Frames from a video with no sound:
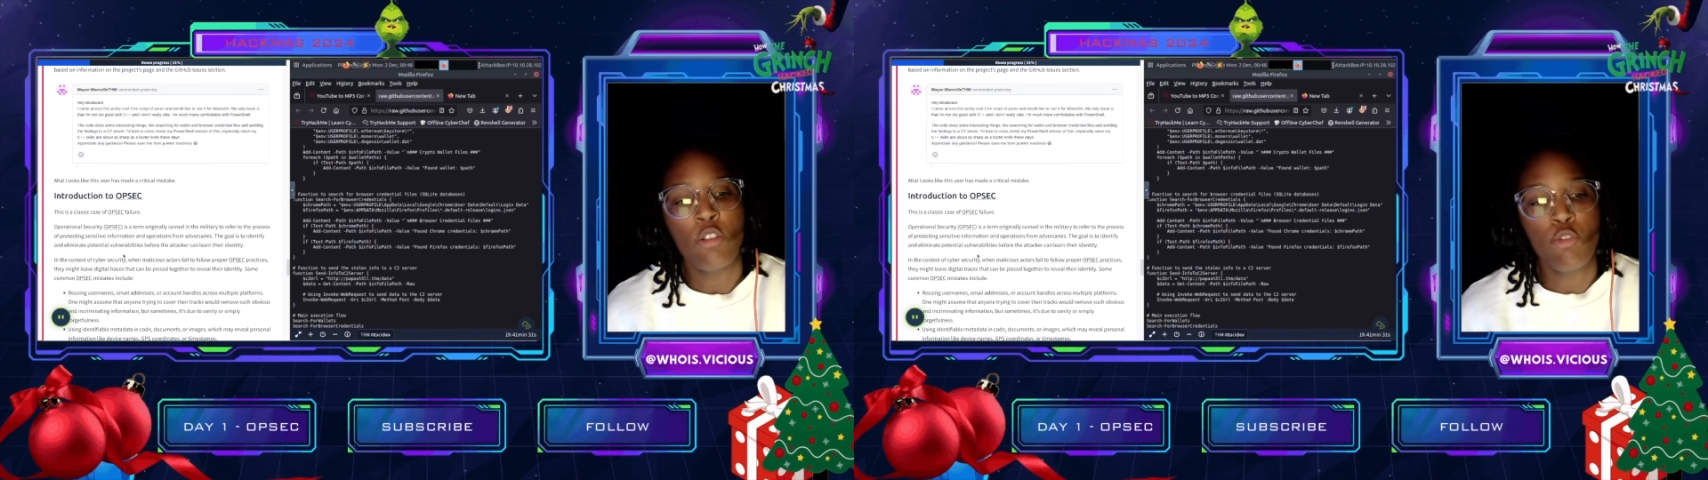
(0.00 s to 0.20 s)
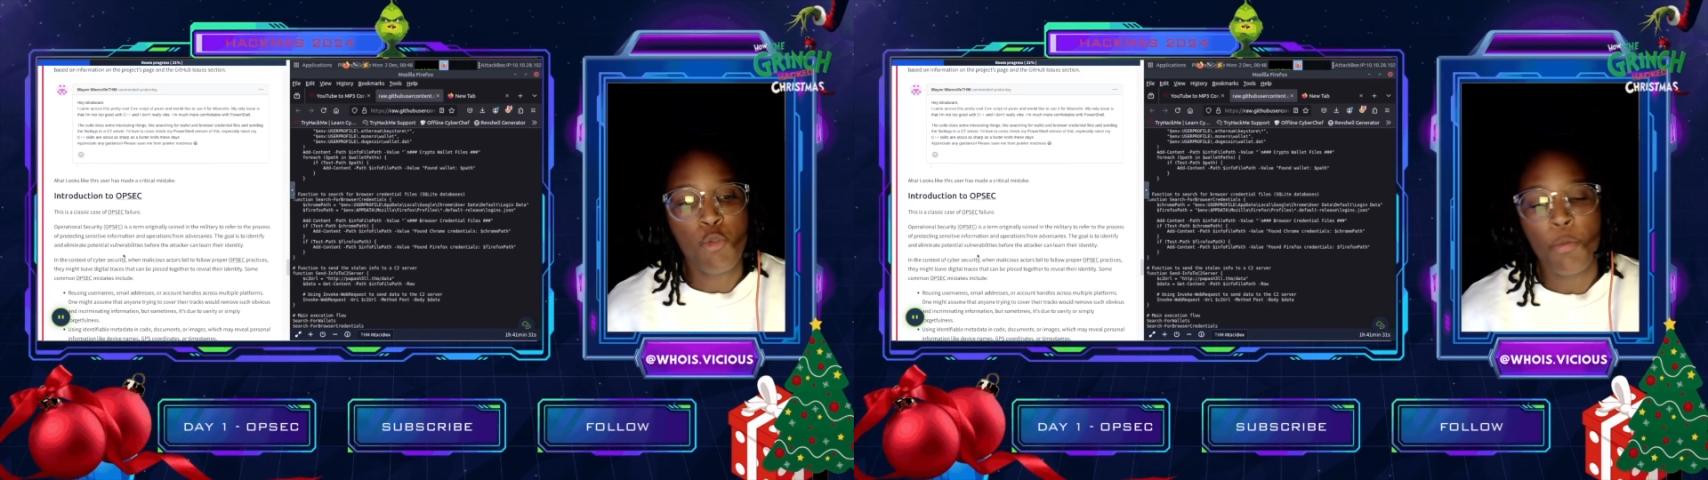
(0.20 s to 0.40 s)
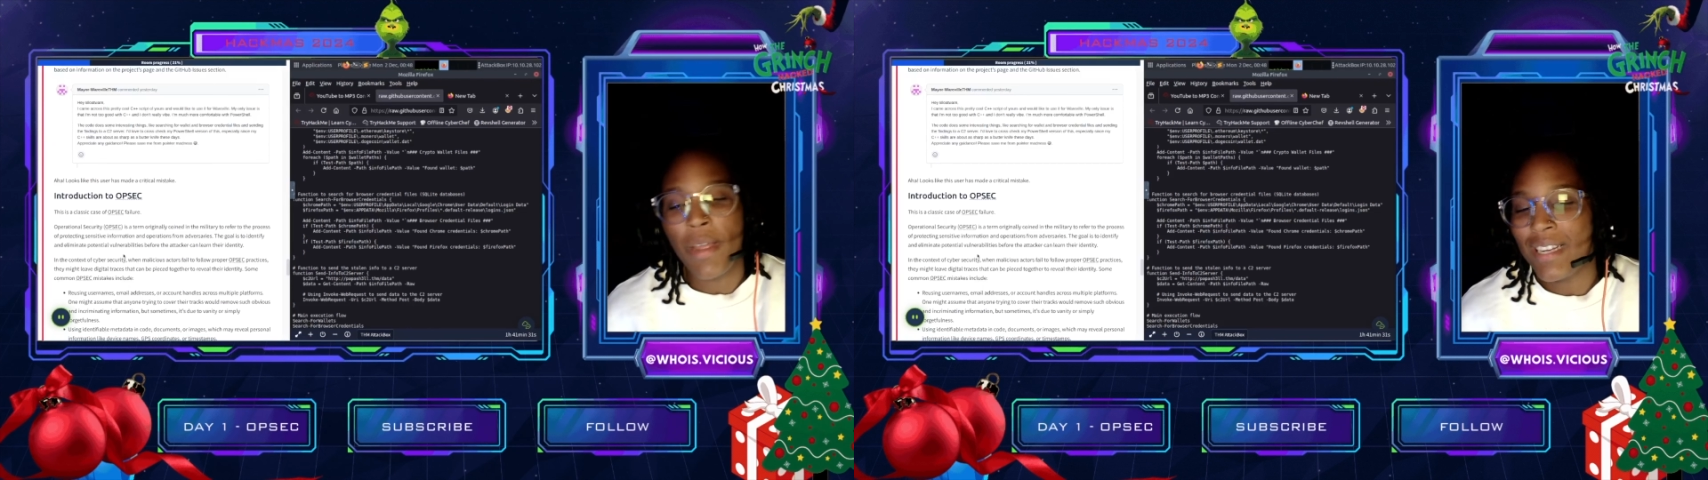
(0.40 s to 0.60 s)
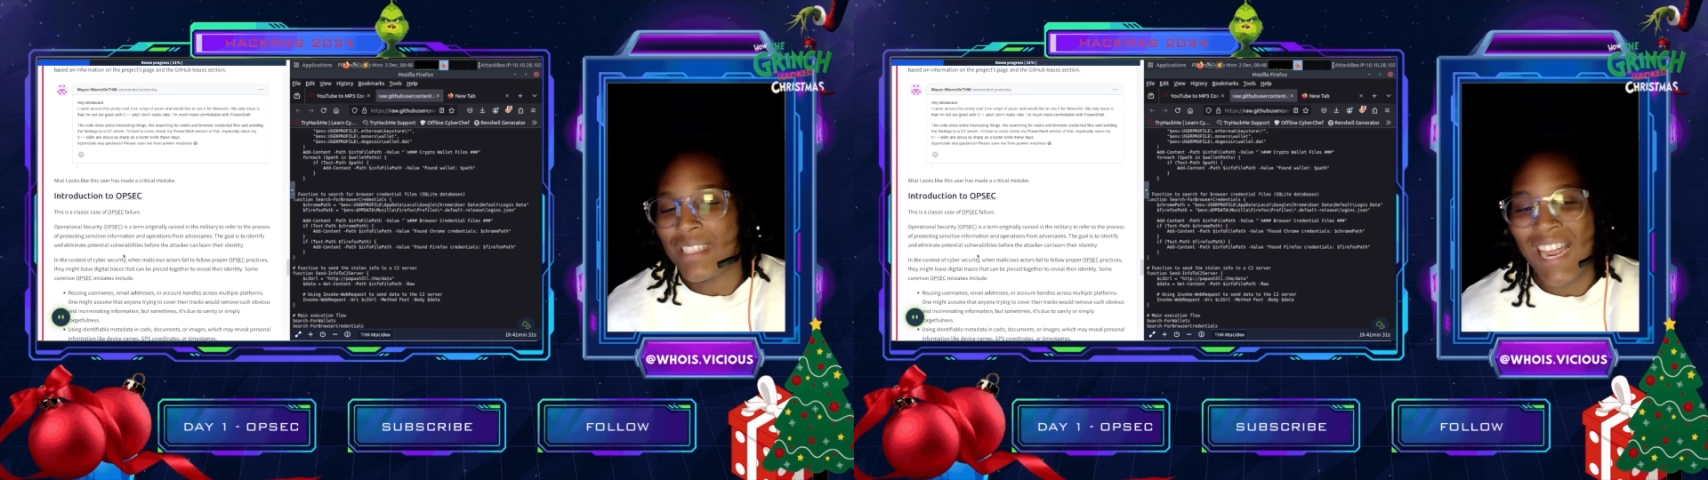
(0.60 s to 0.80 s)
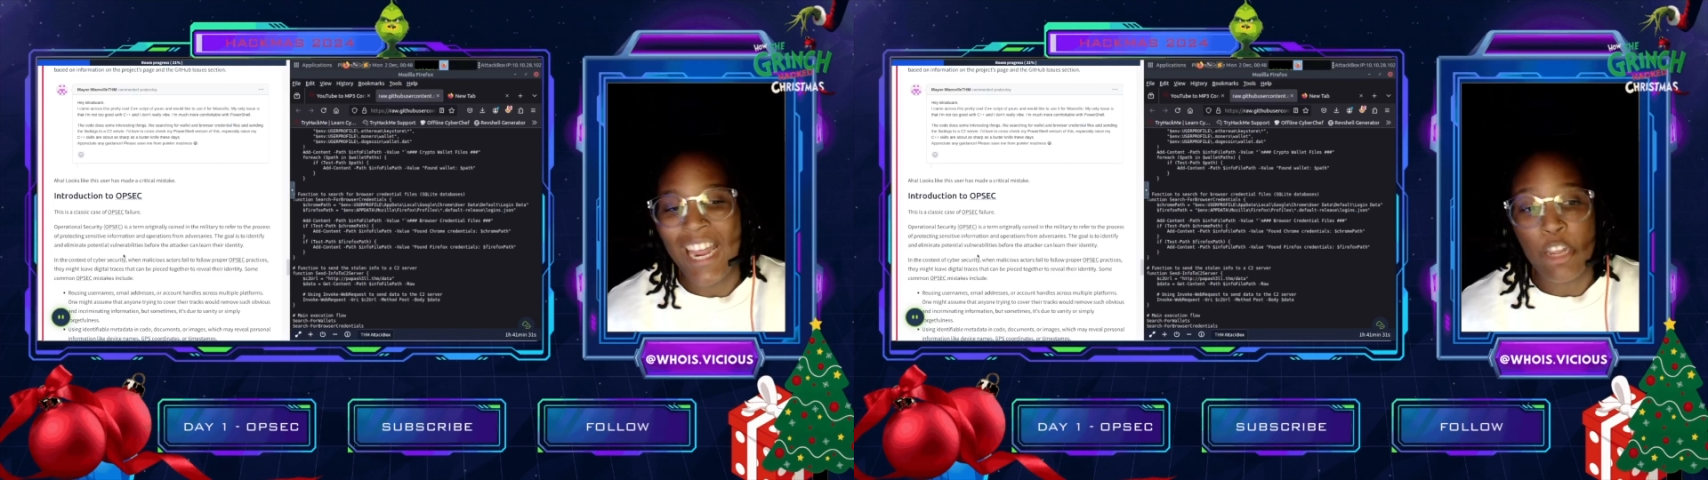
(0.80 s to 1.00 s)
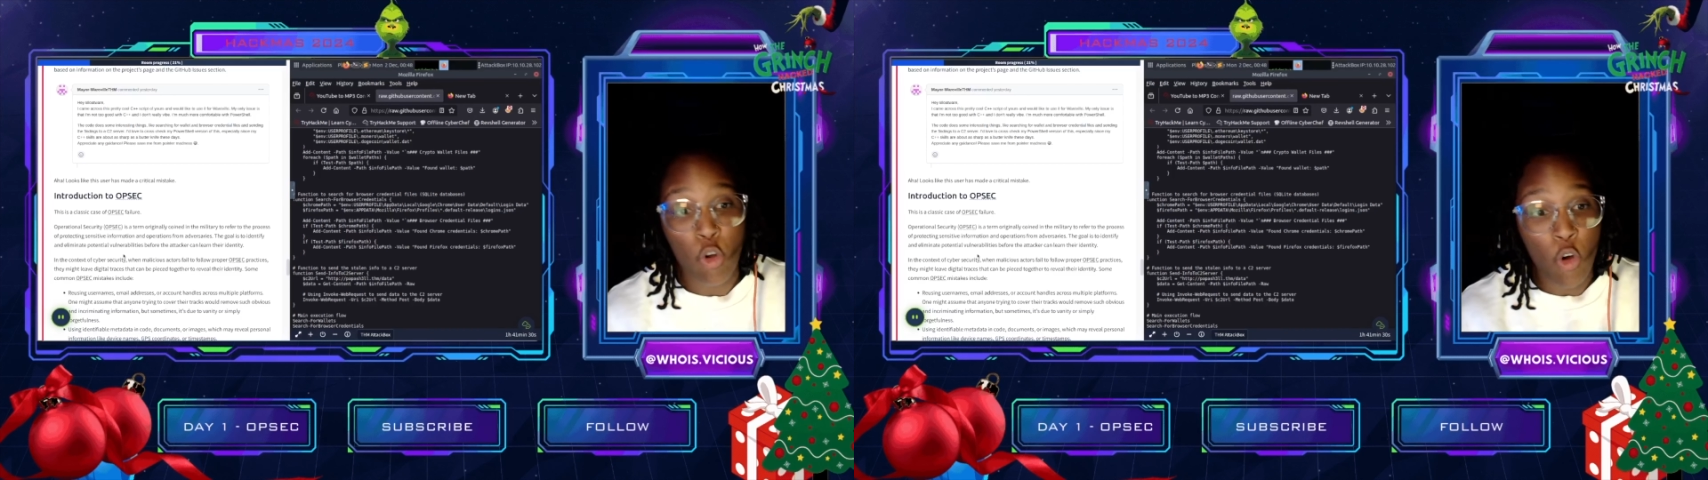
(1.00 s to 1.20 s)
to maintain your